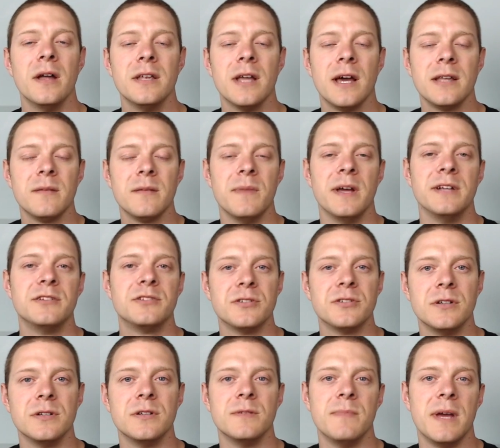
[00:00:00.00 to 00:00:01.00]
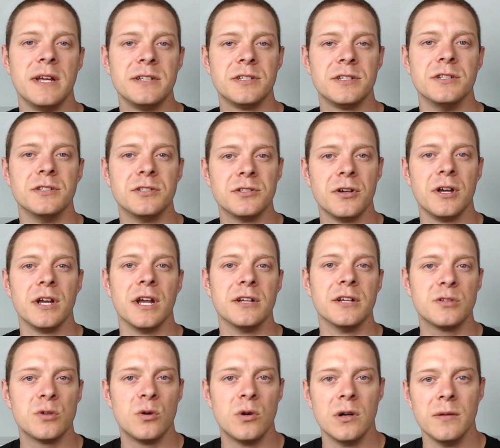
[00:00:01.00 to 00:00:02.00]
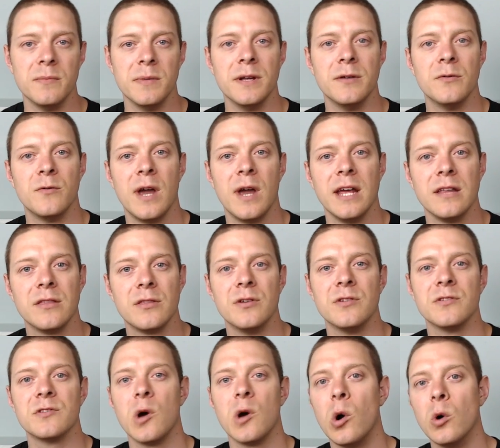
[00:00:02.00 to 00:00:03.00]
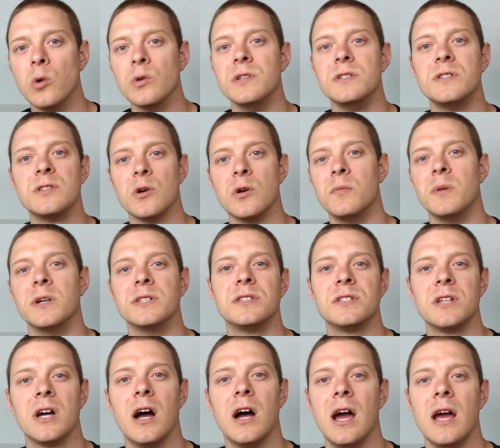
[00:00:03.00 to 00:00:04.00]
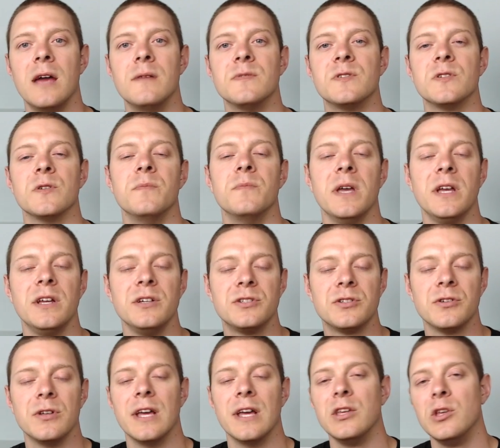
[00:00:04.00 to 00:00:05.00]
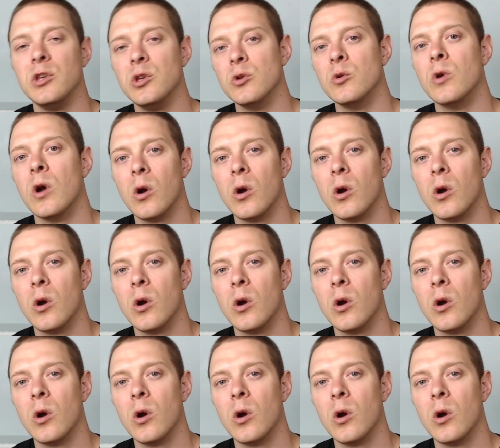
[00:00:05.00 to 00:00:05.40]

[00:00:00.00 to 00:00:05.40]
Not to mention, during a tournament, right? There's only so much time, so making sure that you are